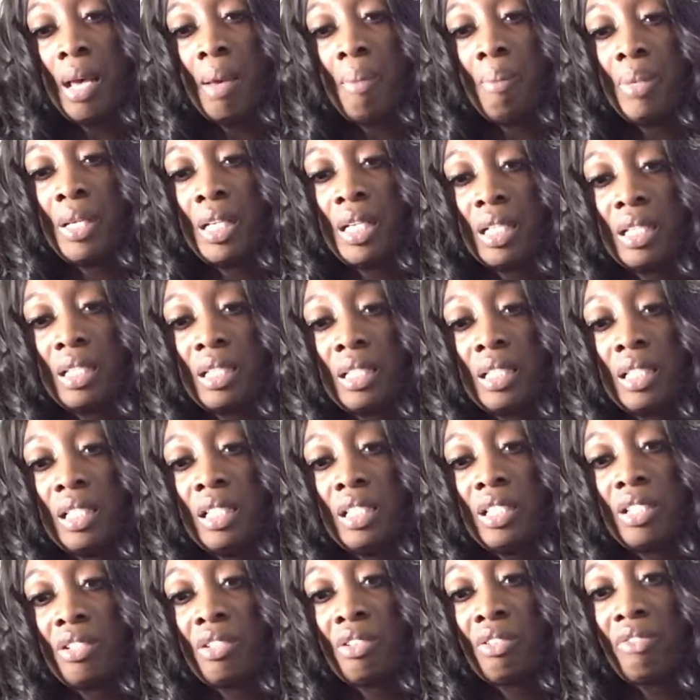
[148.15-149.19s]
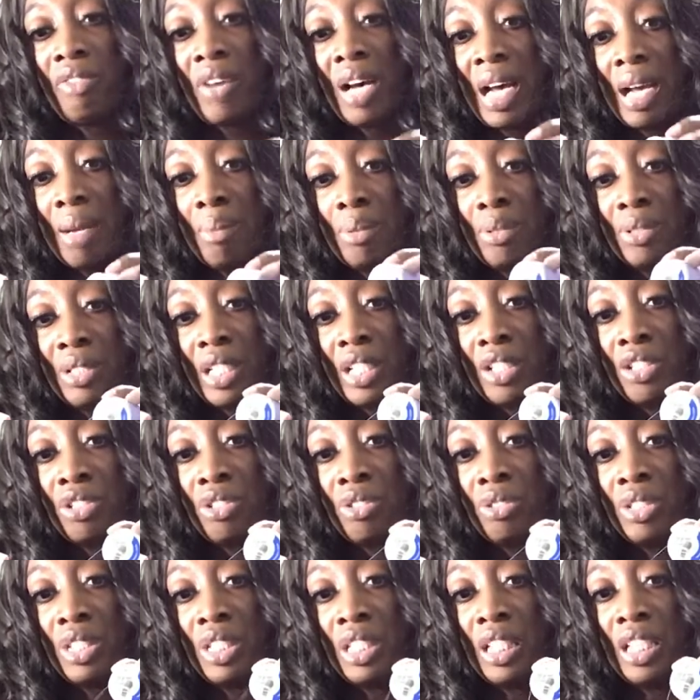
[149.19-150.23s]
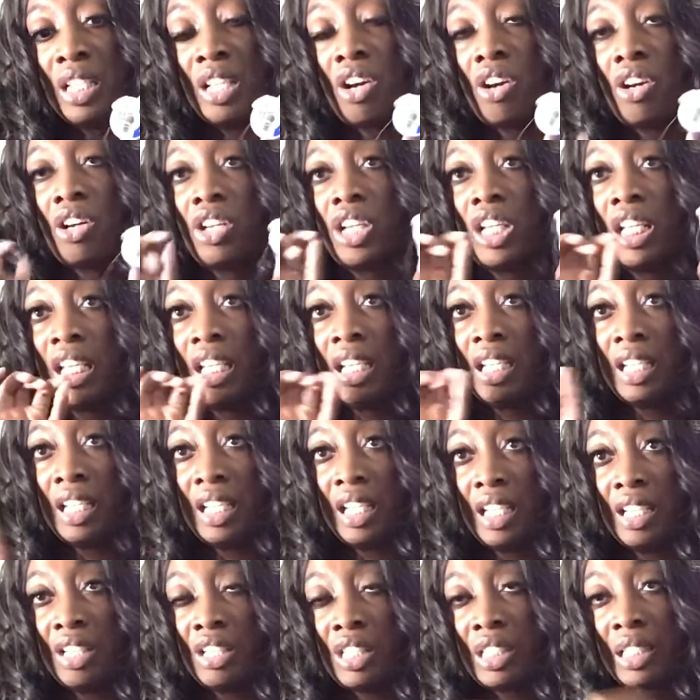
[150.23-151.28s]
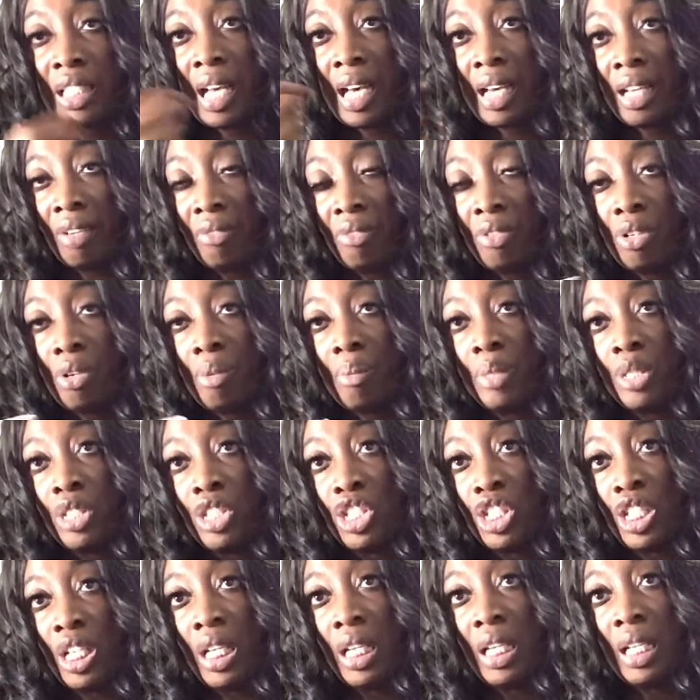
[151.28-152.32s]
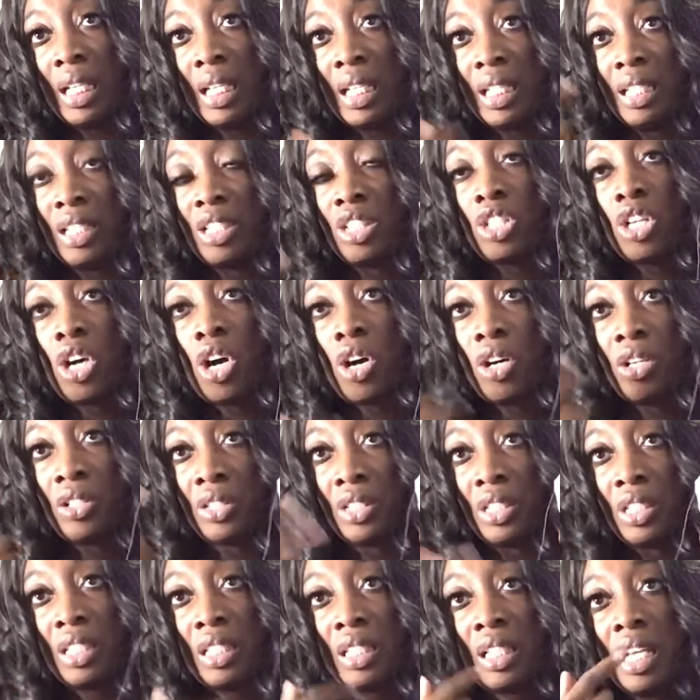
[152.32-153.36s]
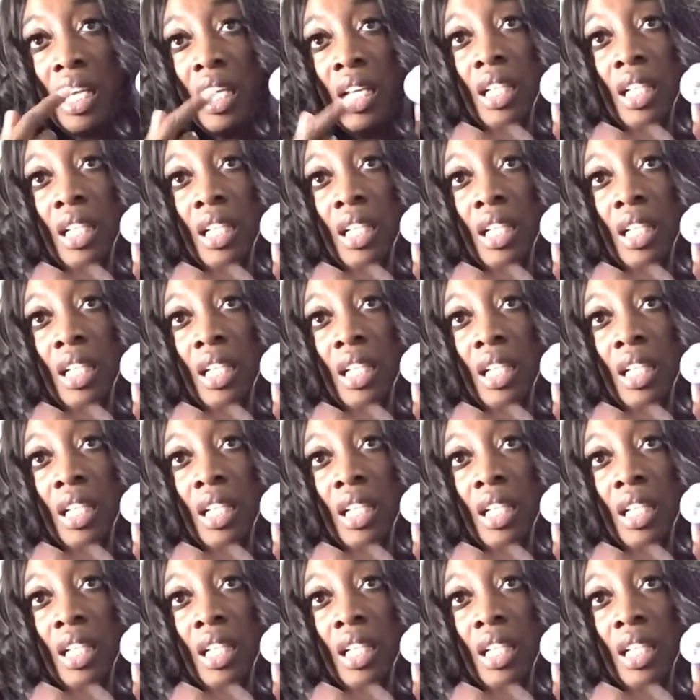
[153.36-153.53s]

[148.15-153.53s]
because these little fibers that you see are getting inside of your machine, and it's causing